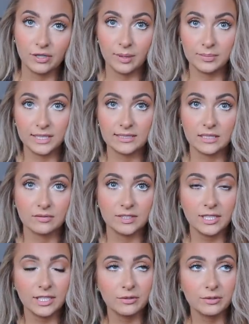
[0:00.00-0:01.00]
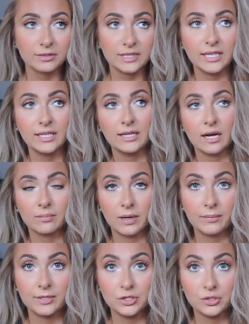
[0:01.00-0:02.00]
for an updated self-tanner routine i'll
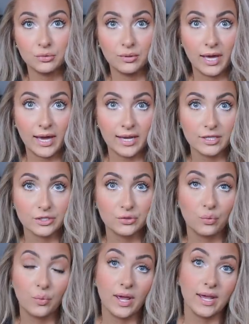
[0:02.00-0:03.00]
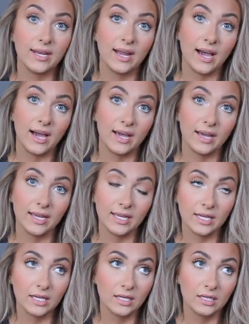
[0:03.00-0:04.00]
probably do that when
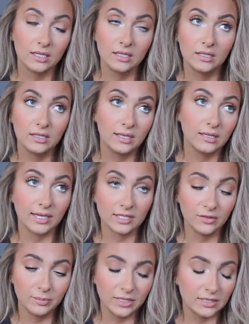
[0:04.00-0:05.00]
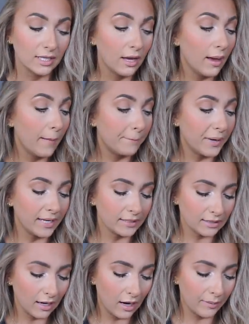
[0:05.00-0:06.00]
i in the next few months
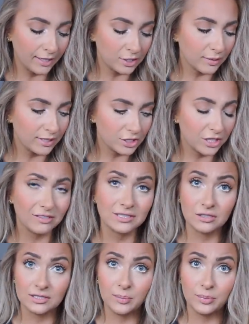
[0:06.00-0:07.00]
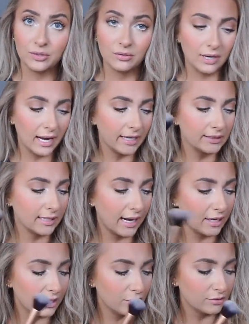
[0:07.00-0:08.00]
but um, i just wanted to share this little tip with you guys
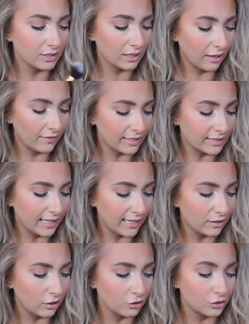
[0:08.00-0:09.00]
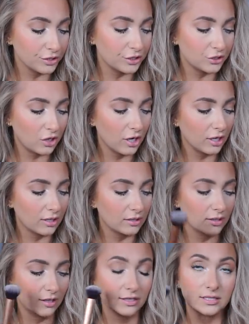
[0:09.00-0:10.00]
i use the loving tan ultra dark
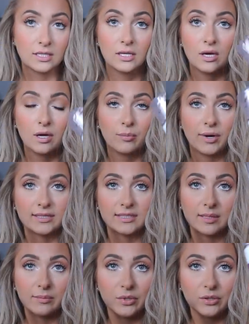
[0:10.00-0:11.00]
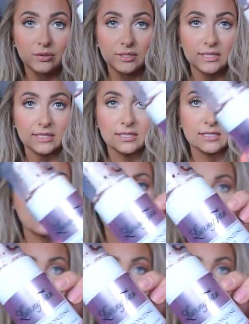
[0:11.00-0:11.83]
deluxe bronzing mousse. stuff